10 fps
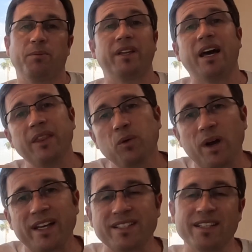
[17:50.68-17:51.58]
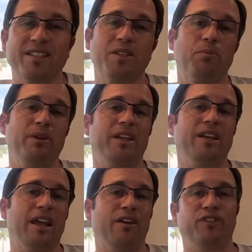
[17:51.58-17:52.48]
But otherwise, it's a big and
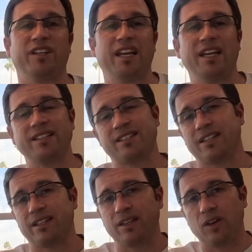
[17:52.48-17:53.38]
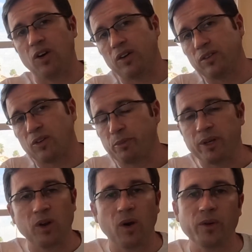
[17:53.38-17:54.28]
heavy case sitting on or
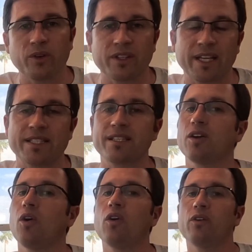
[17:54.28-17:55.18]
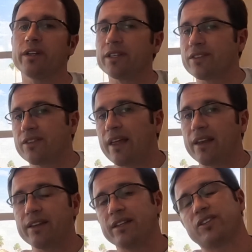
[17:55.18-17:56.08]
below your desk, or it's that
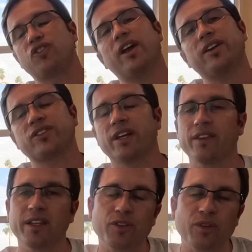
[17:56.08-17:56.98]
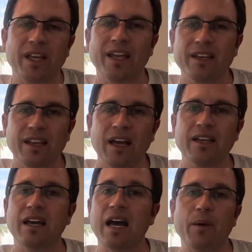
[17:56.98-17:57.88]
little trash can that you
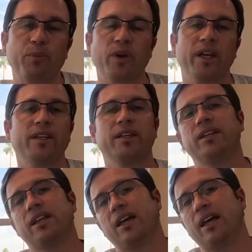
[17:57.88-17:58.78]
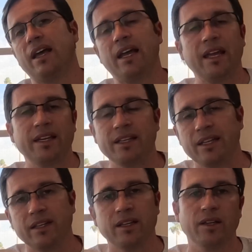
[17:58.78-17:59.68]
cannot upgrade in
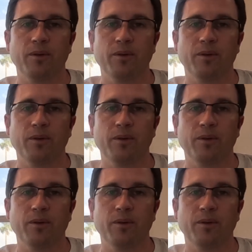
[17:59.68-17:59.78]
any